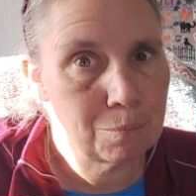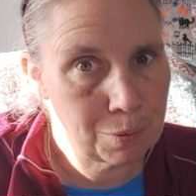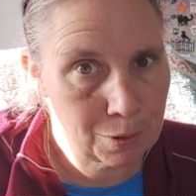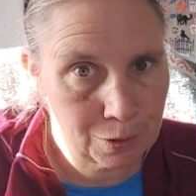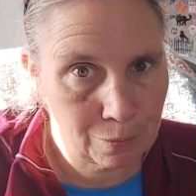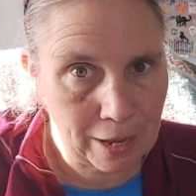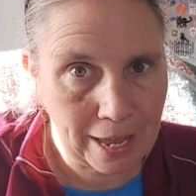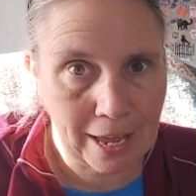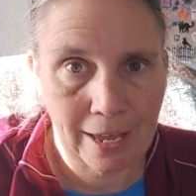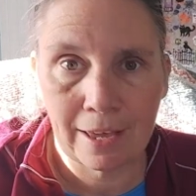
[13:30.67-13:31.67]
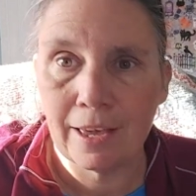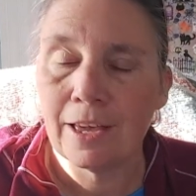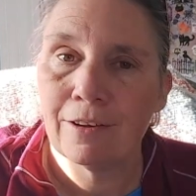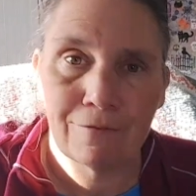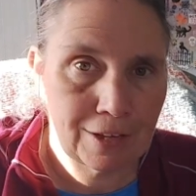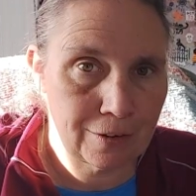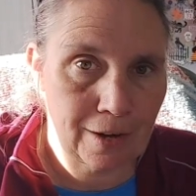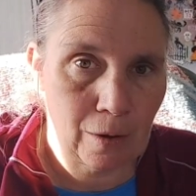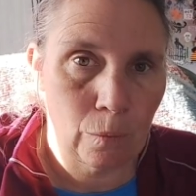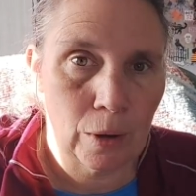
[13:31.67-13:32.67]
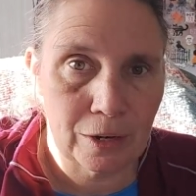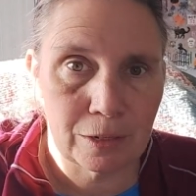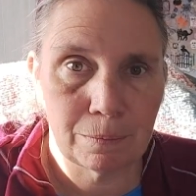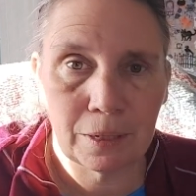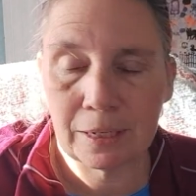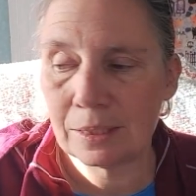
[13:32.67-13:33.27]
put away, figure out where to put.